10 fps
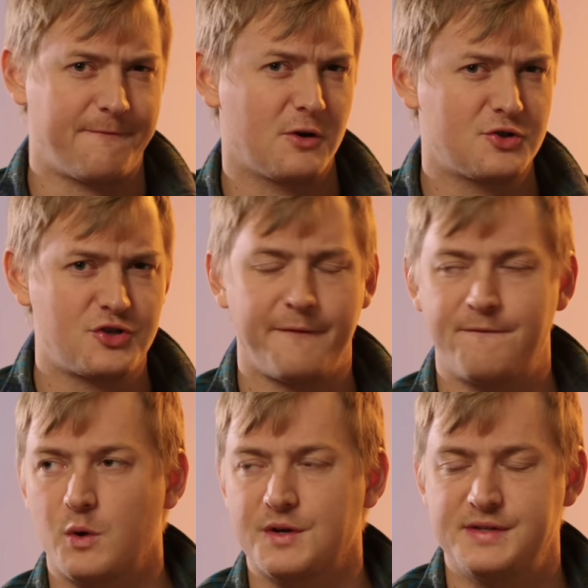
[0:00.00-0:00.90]
1 John
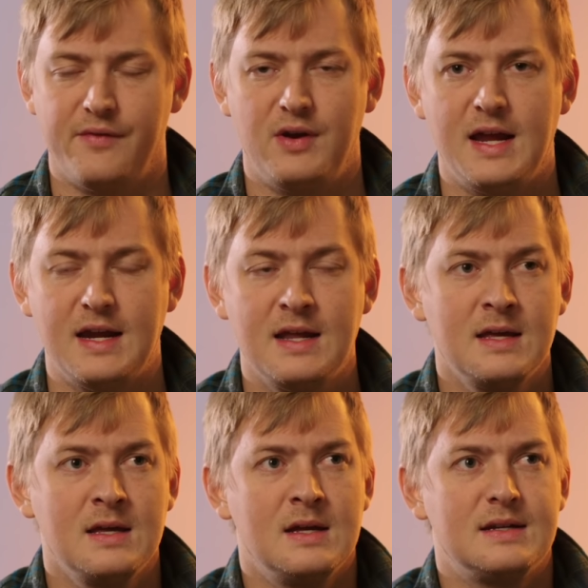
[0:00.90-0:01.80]
4, 7, 8
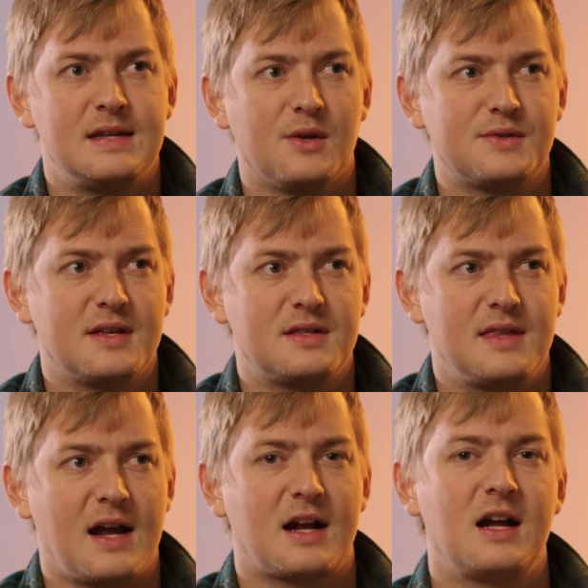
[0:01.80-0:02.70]
tells us
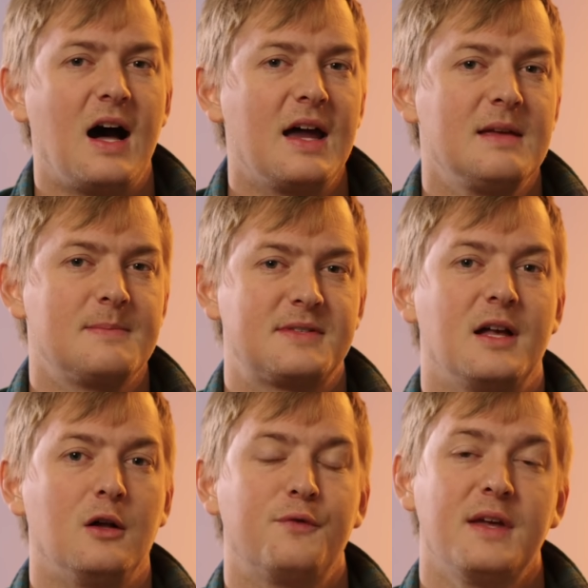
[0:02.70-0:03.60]
that God
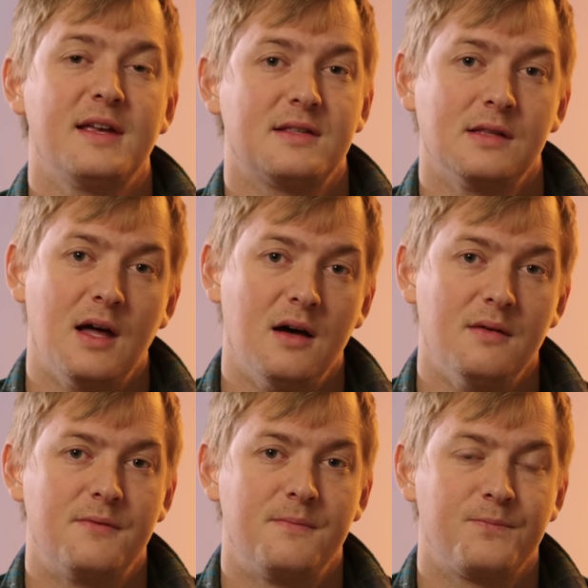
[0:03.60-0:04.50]
himself is
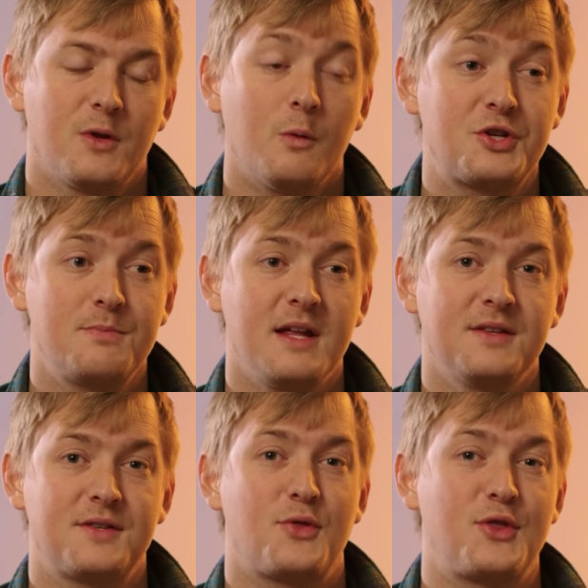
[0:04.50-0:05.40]
love which
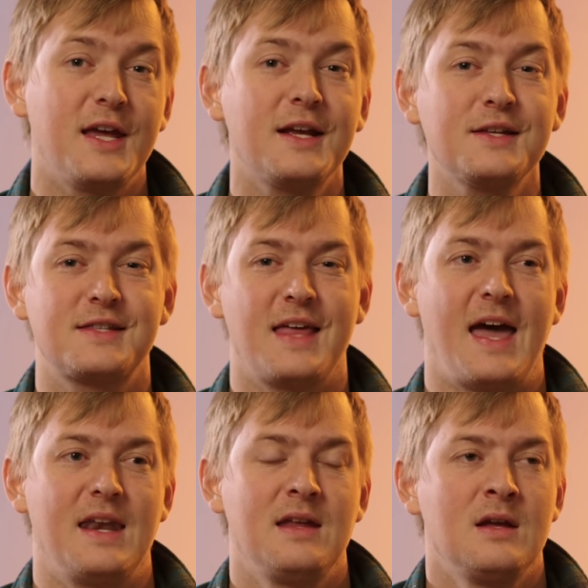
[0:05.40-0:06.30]
means things
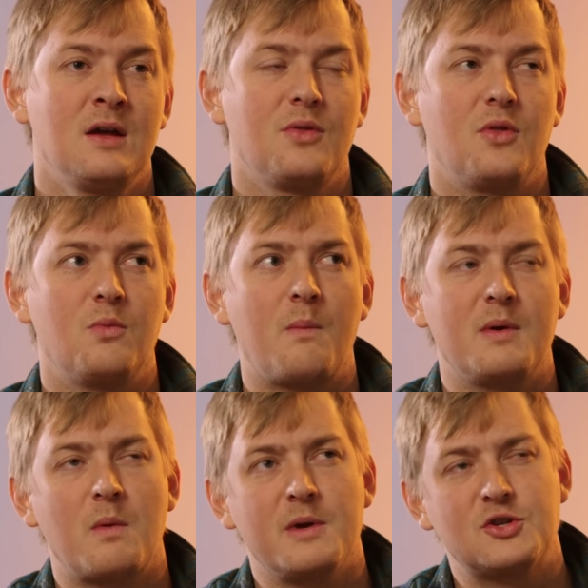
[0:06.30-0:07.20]
that when we,
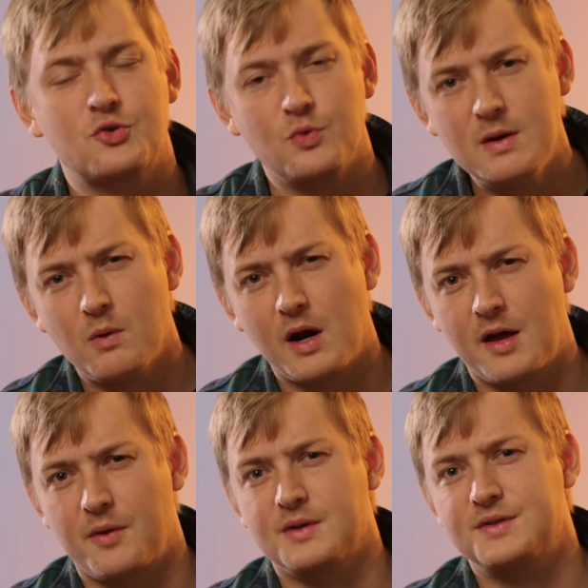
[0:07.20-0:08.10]
when we treat one
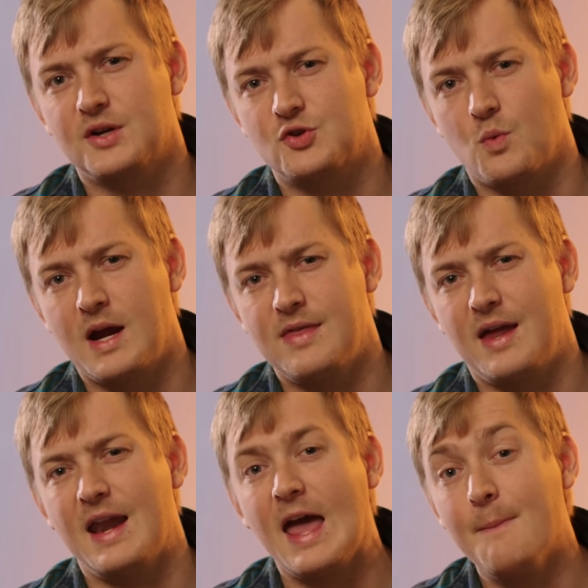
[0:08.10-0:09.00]
another in such a way
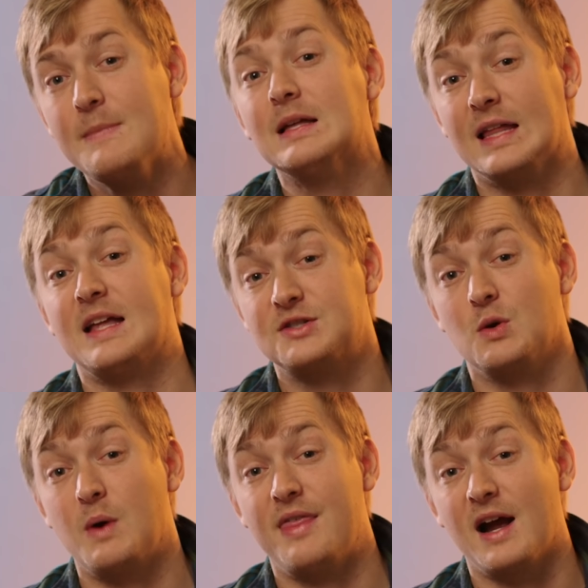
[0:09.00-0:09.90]
that it emulates
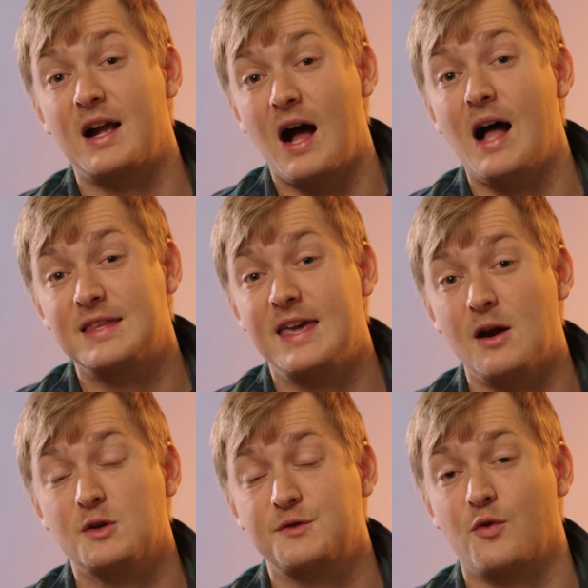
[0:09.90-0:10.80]
the way that God
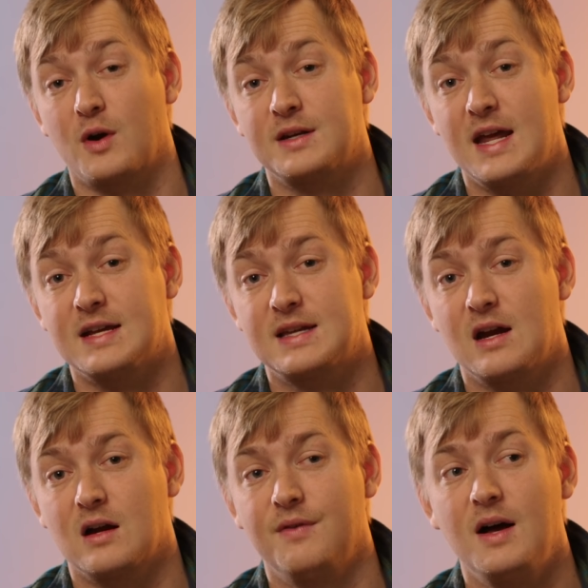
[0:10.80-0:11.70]
cares for and takes
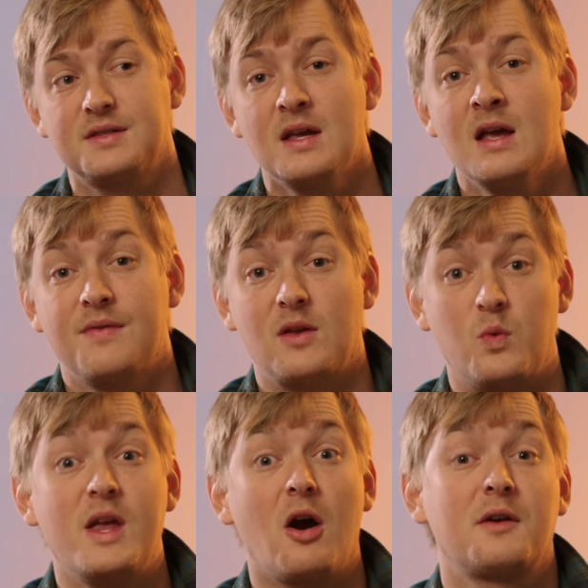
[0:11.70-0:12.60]
care of us, then
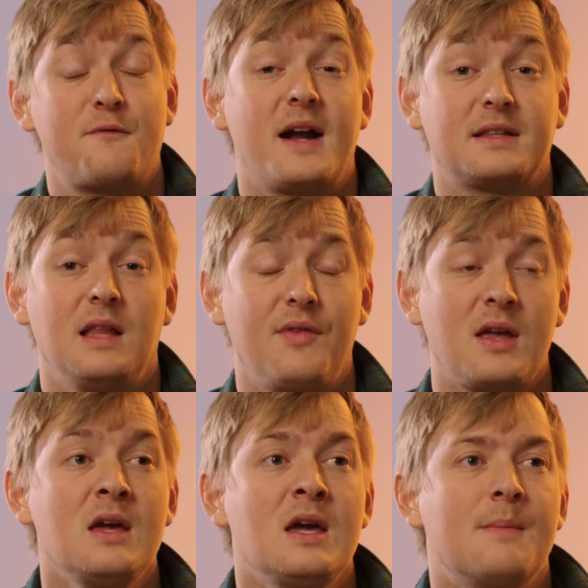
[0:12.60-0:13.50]
we are in fact
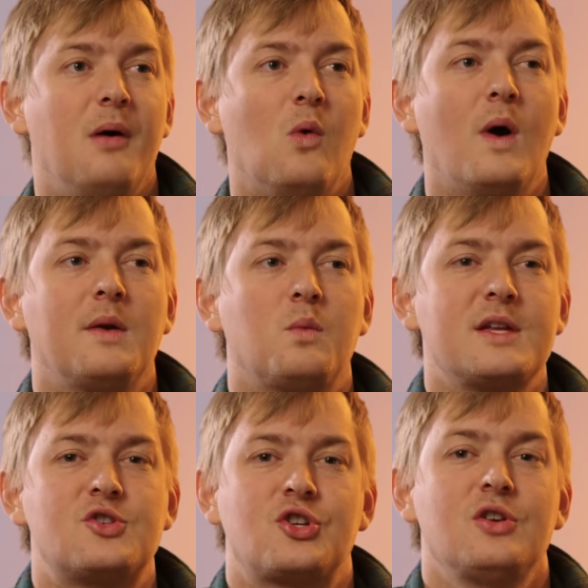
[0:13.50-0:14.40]
loving. But when
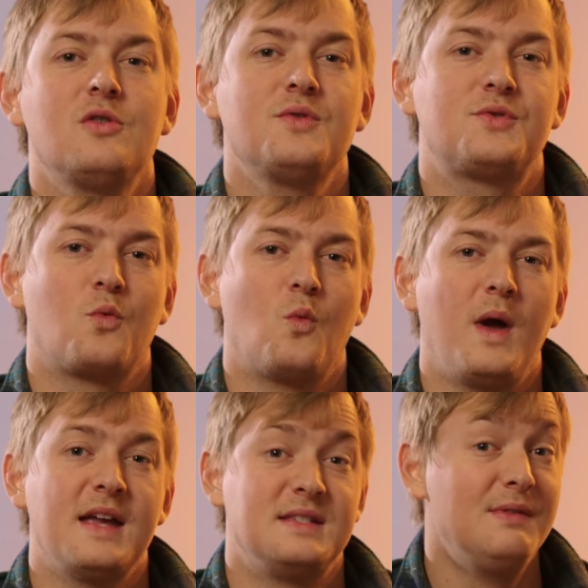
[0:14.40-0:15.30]
we choose
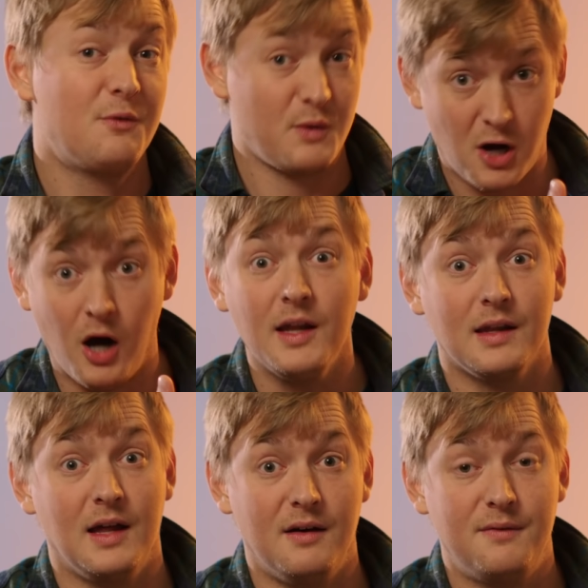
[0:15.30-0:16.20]
ways, even if we call it
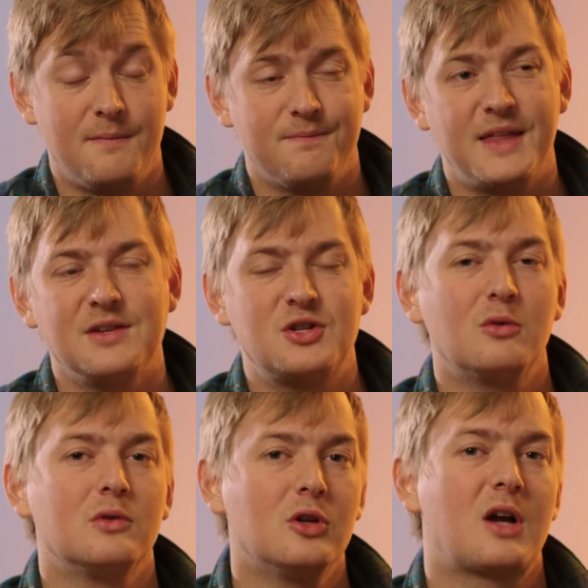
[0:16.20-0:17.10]
love, that
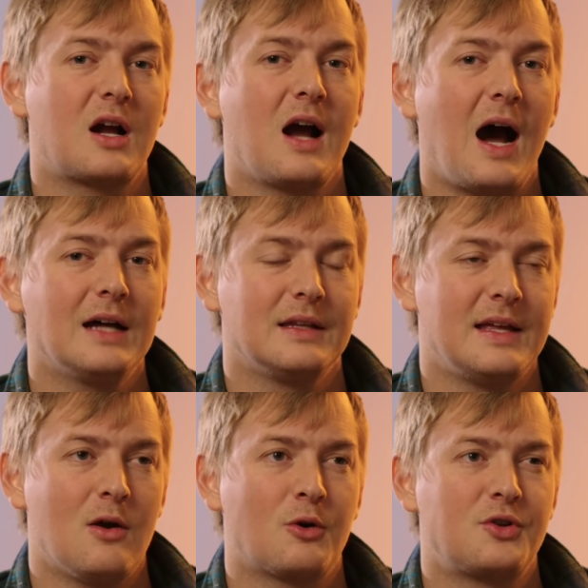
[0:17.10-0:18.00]
don't look
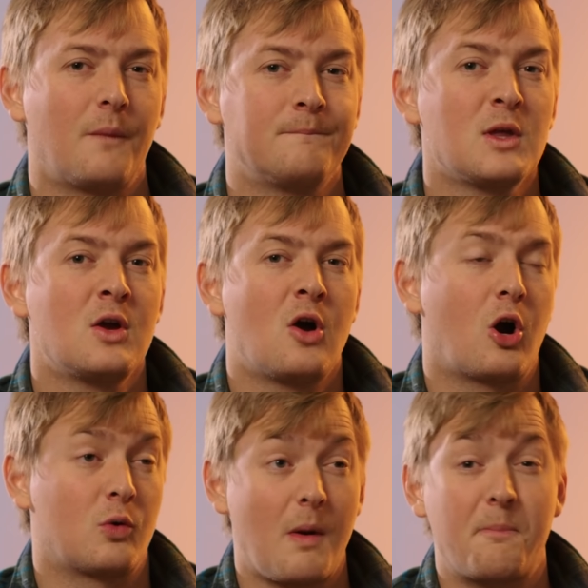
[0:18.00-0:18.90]
godly or don't
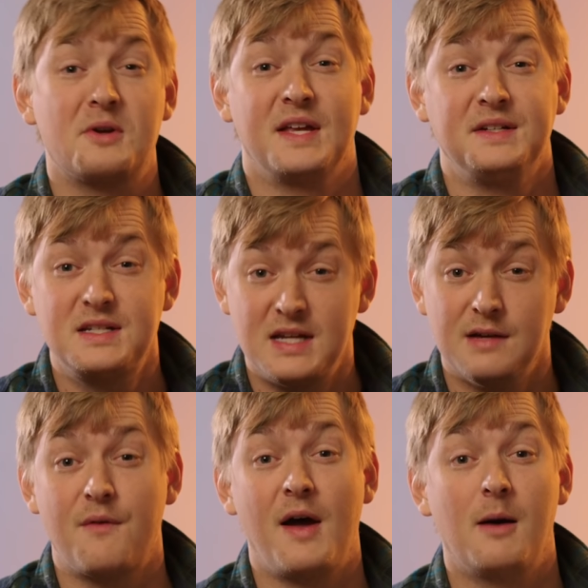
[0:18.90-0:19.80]
aren't
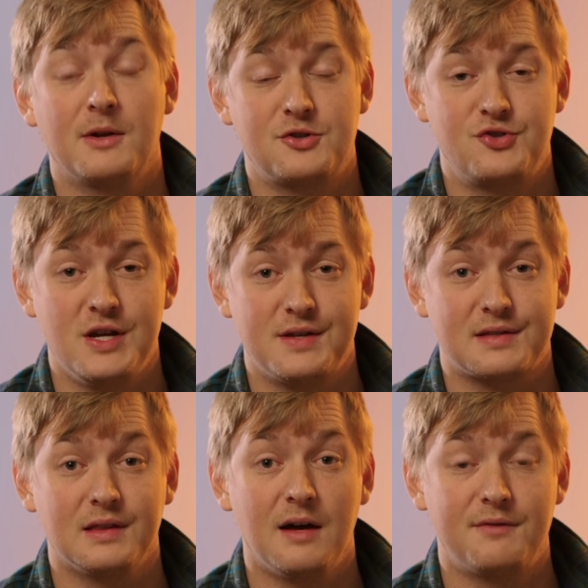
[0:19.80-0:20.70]
representative of how much
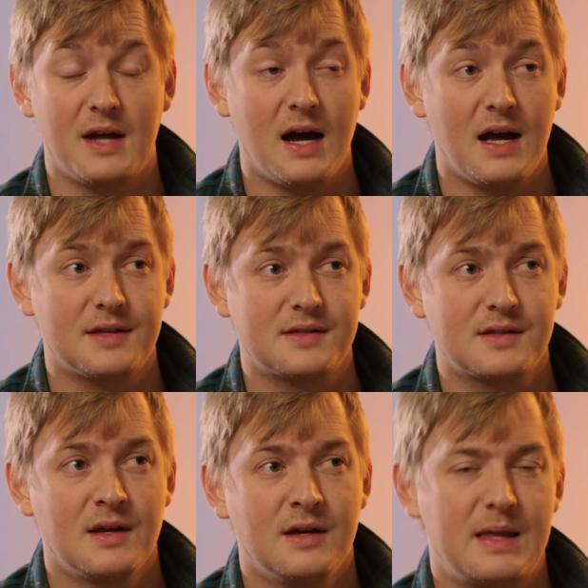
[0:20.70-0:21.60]
Jesus loved
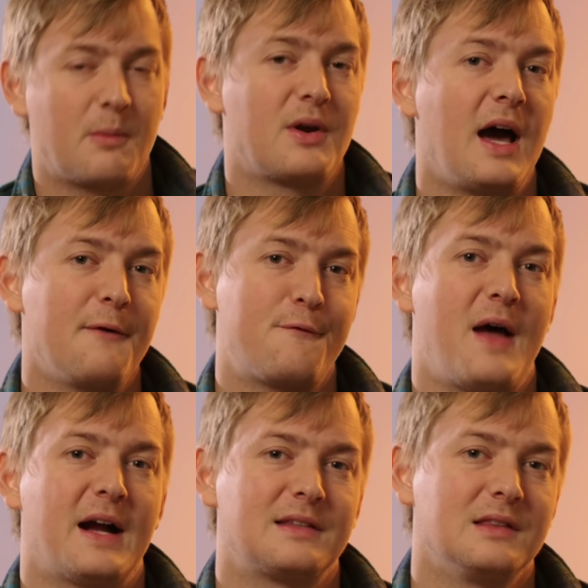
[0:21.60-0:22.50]
us, then we're not in
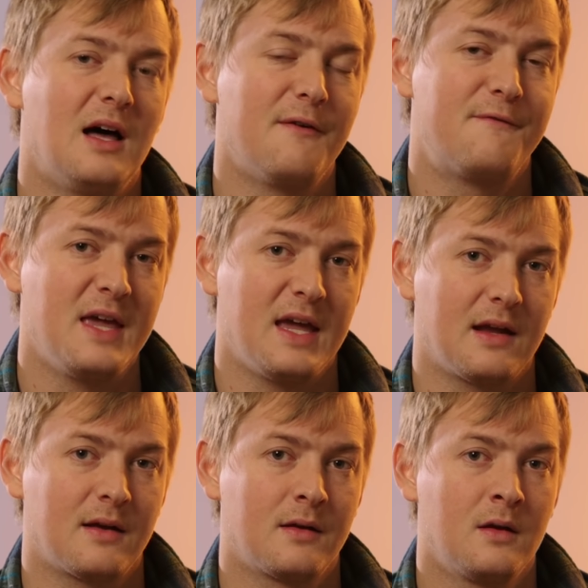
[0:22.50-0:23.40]
fact
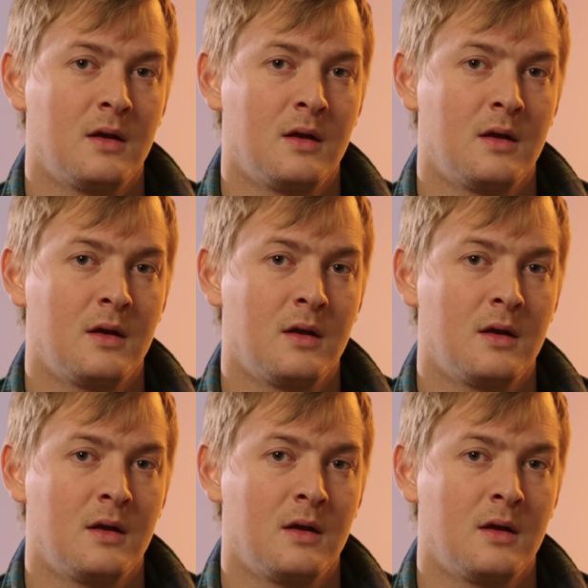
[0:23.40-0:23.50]
loving.